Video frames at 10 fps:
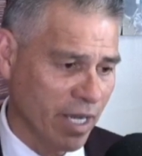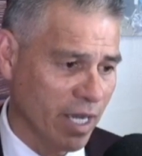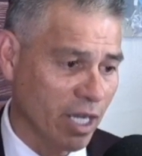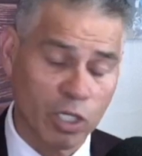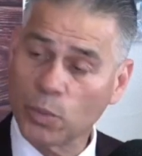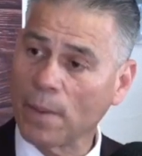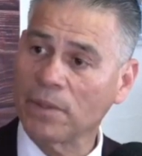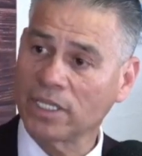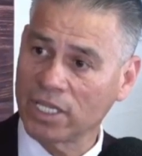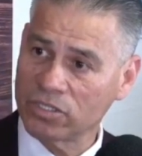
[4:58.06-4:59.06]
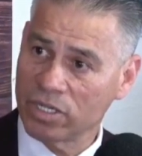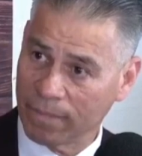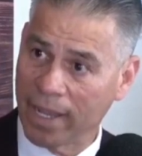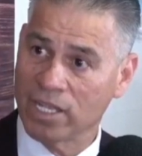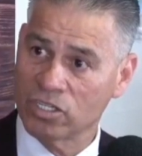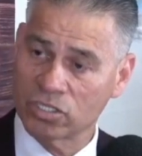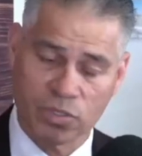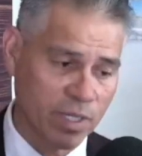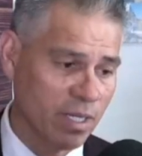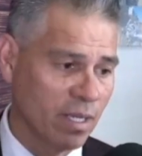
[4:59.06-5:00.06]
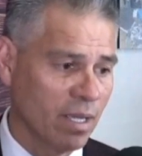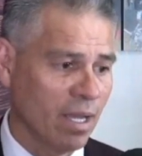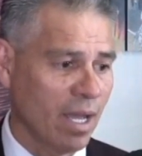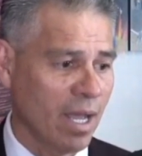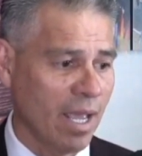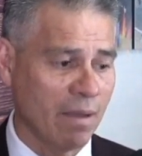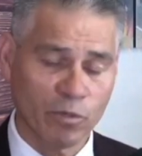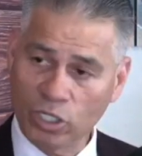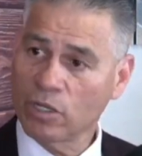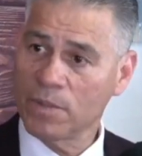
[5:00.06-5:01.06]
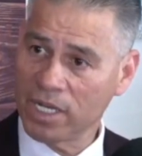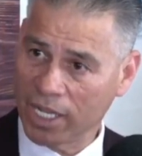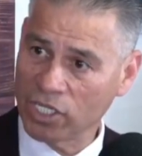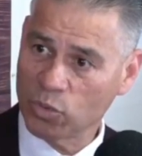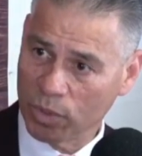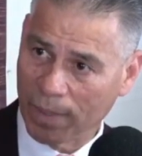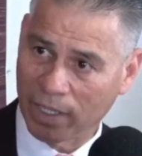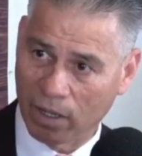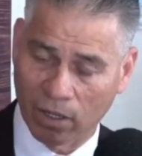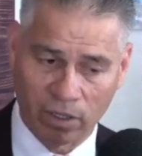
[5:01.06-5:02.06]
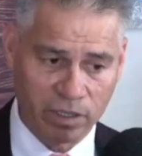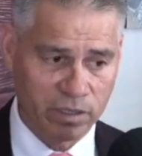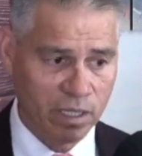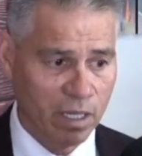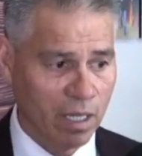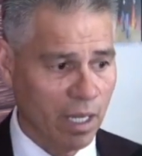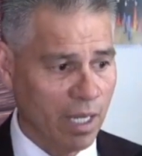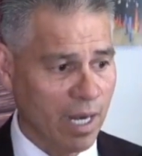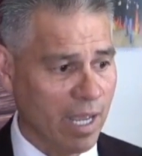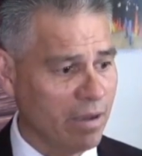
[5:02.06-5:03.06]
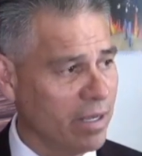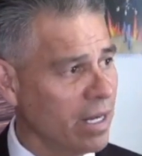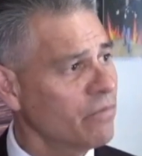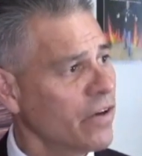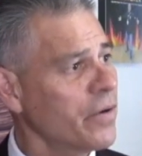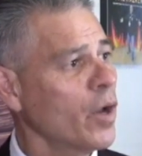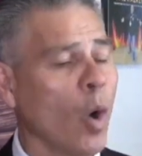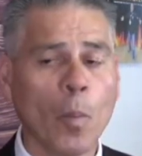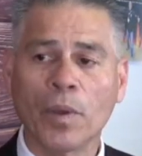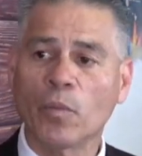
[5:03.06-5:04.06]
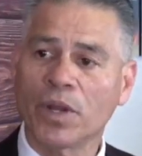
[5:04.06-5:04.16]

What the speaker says: good reputation in my industry. I have good communication with my colleagues, and I'm very open when it